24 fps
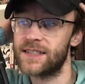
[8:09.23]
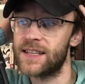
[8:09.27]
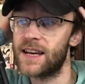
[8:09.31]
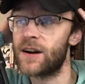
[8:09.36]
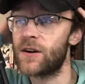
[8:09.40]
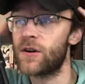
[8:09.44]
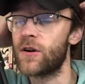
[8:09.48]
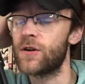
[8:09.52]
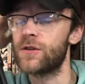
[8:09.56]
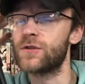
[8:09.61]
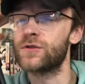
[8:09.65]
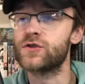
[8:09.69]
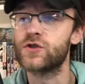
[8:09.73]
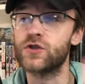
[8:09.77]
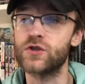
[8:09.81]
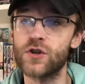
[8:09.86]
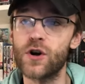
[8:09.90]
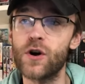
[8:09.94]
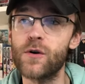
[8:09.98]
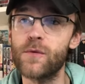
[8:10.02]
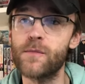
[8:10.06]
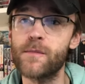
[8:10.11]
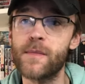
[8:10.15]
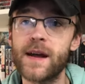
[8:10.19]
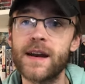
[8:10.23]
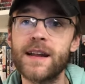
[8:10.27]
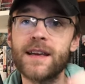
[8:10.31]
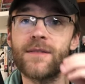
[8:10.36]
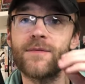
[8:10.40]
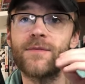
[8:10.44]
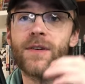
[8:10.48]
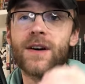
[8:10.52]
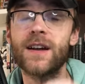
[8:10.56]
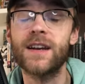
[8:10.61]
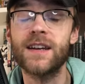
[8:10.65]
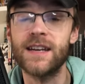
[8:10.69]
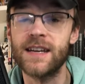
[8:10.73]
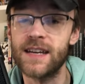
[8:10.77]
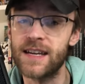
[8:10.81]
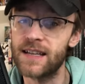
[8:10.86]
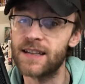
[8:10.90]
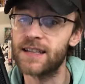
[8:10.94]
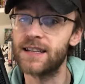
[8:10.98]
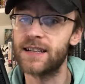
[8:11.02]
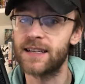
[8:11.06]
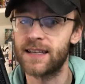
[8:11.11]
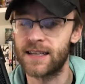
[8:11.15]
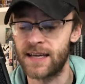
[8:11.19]
There are so many
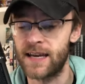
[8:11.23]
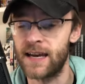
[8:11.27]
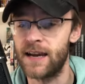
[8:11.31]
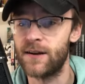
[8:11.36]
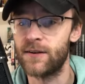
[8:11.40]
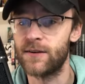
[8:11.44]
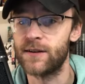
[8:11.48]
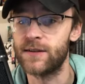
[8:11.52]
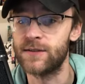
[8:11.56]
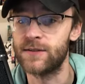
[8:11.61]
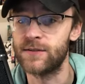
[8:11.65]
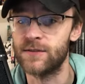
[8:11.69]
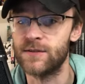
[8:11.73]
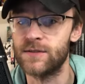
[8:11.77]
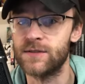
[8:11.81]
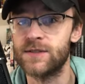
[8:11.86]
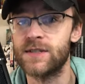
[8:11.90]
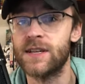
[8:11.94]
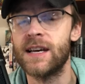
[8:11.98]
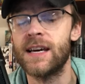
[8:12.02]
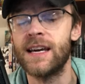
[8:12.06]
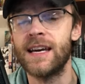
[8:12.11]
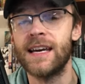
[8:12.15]
vanilla characters